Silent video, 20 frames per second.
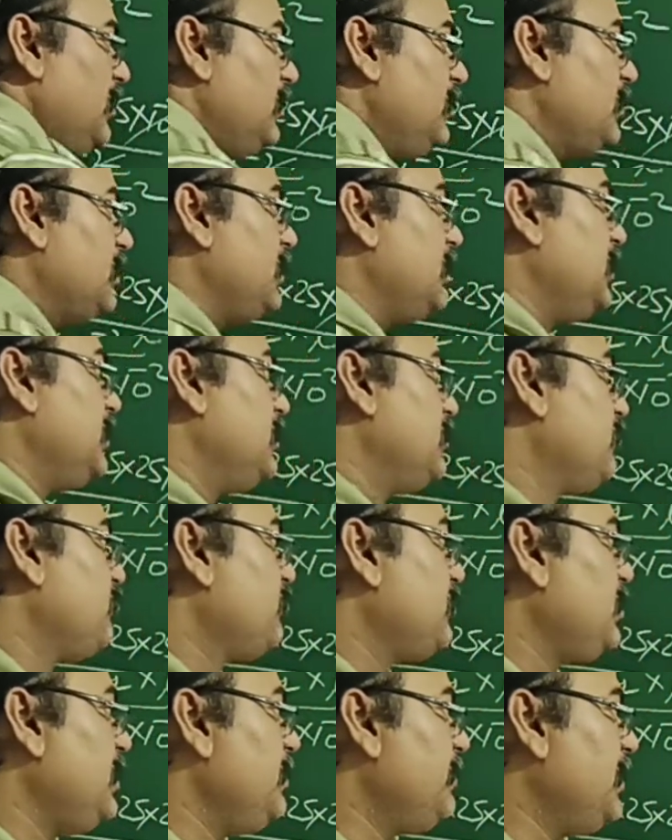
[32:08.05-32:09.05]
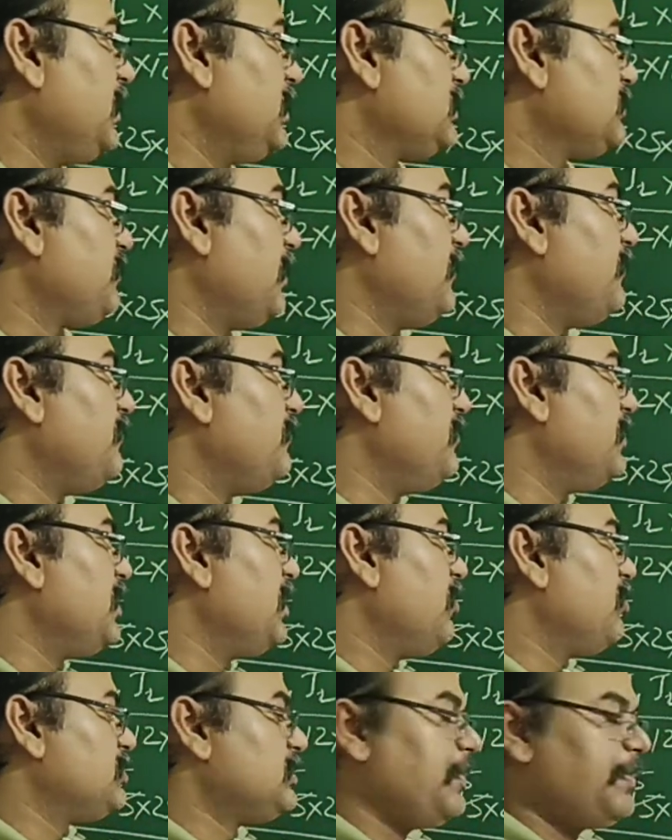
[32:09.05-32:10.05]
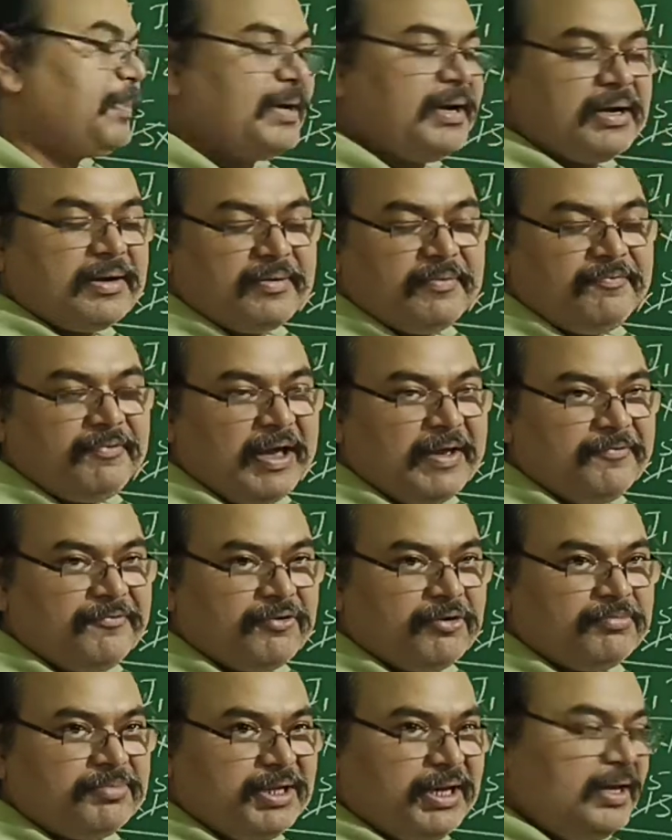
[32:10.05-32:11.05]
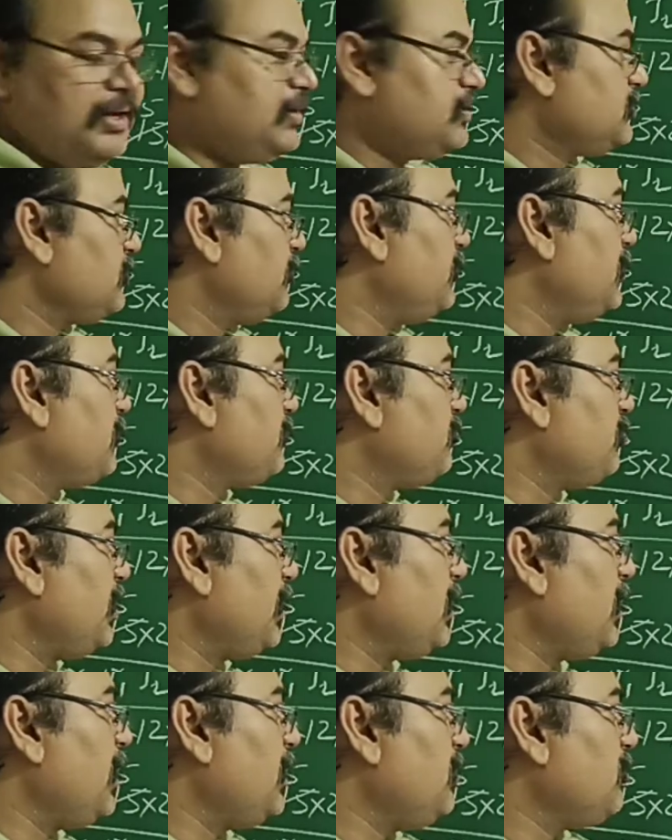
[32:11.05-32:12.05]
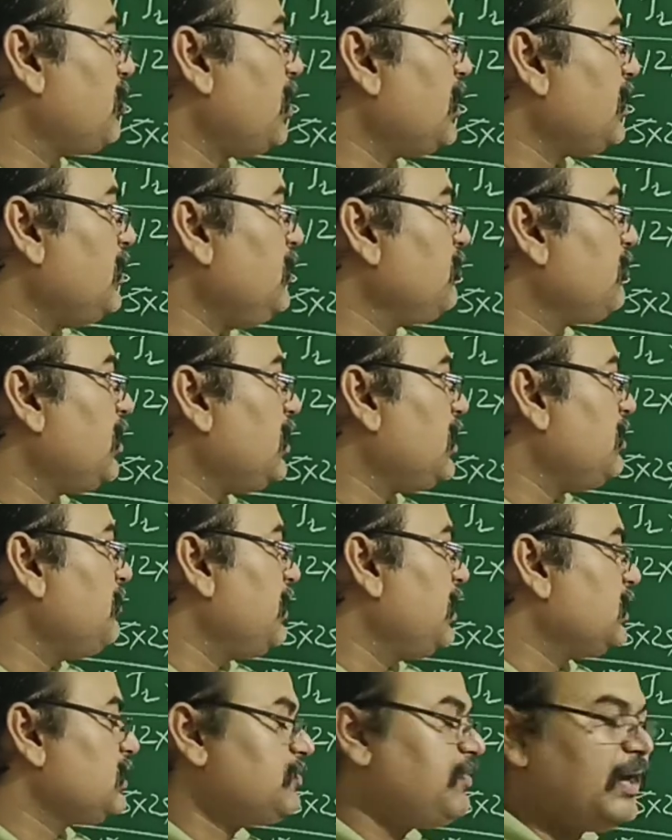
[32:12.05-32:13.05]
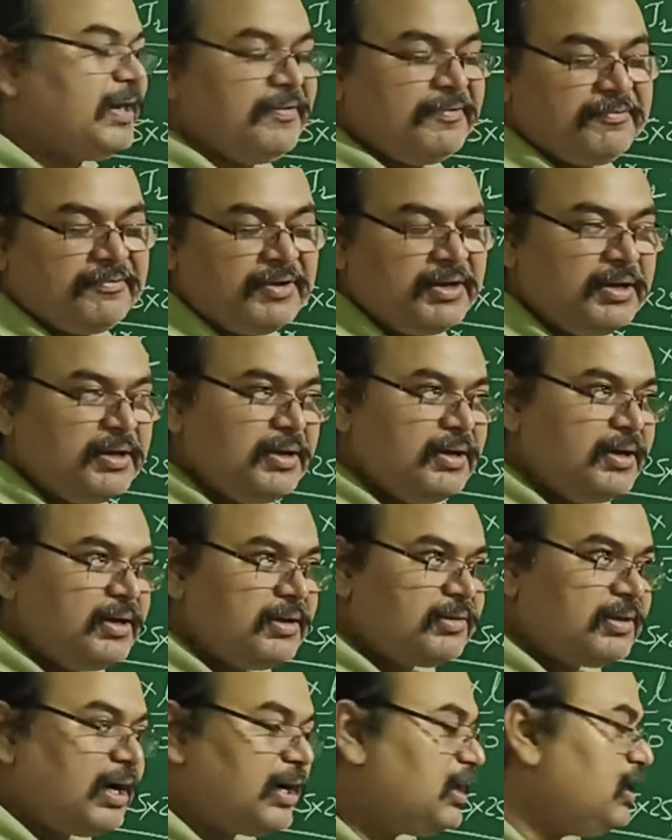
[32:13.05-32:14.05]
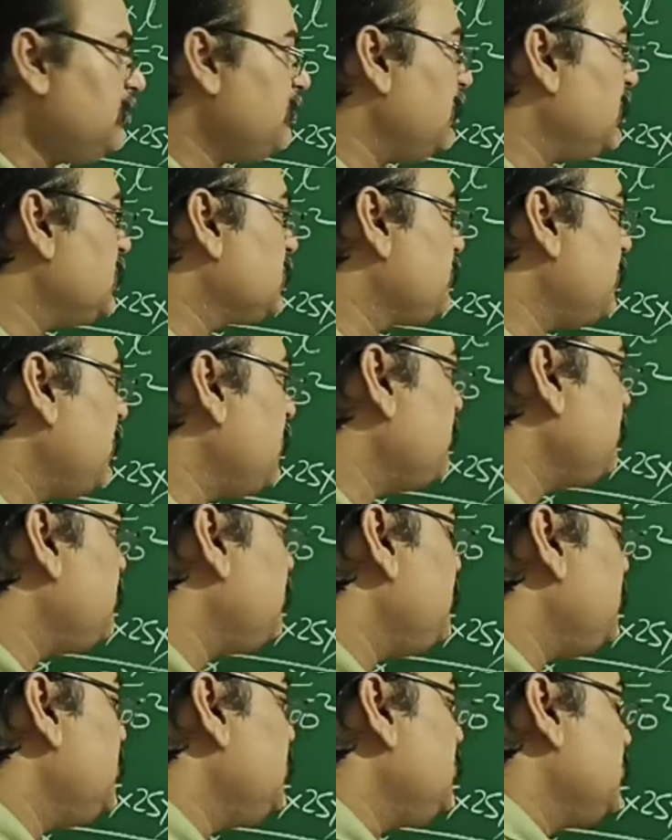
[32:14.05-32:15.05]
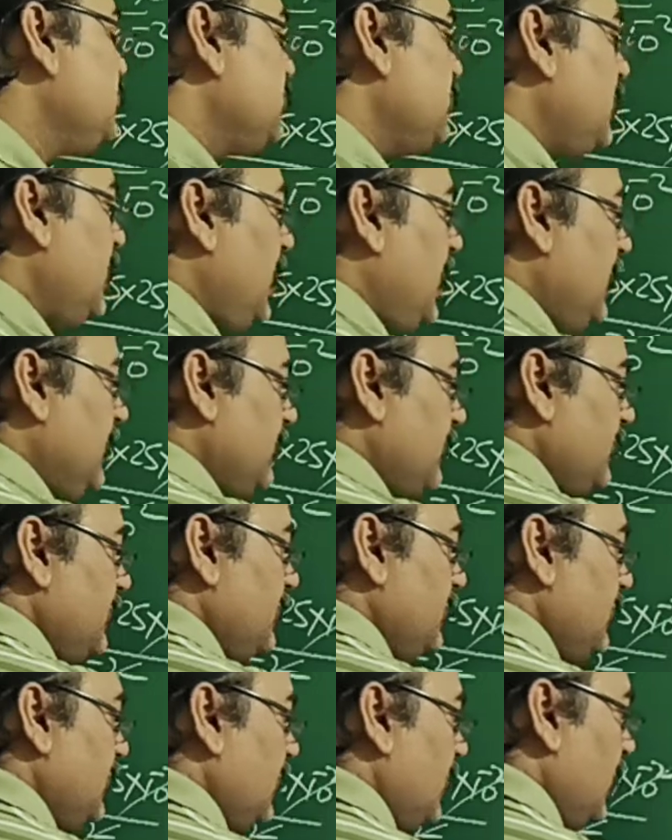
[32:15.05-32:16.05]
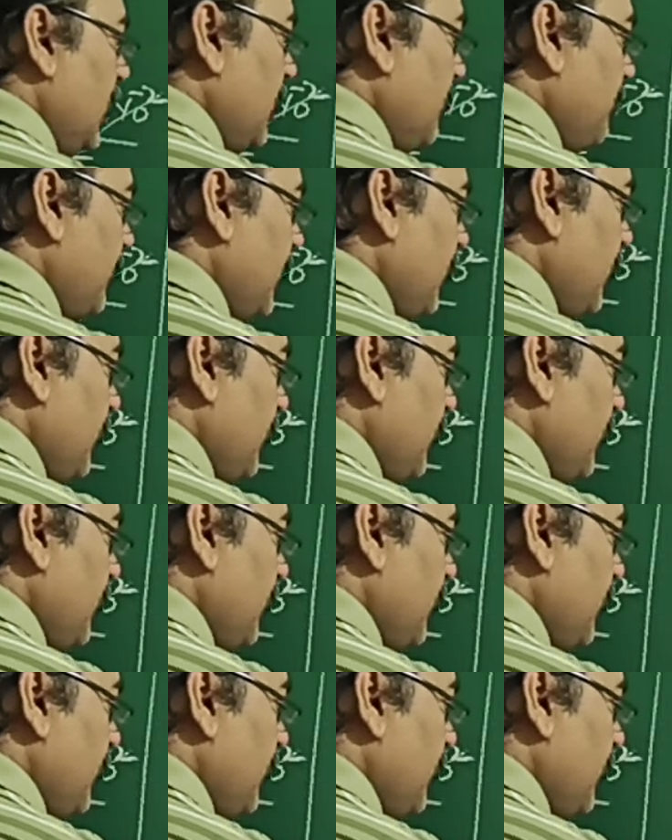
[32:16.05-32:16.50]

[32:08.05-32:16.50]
Okay. 3 minus 5. We cannot subtract 5 from 3. So we have to take carry 13. 13 minus 5. 13 minus 5 means 8. 8.